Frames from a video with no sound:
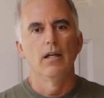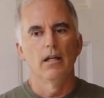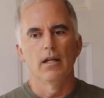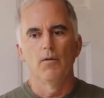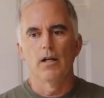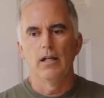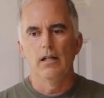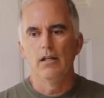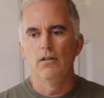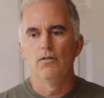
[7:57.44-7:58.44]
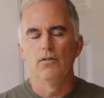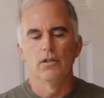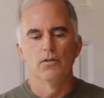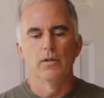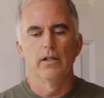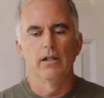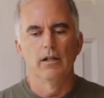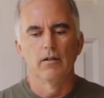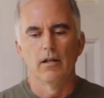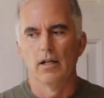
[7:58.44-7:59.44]
And I need to use the
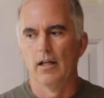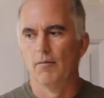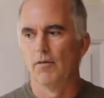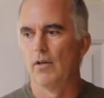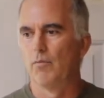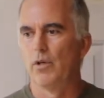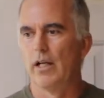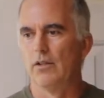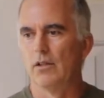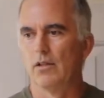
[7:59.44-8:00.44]
jointer. I've got projects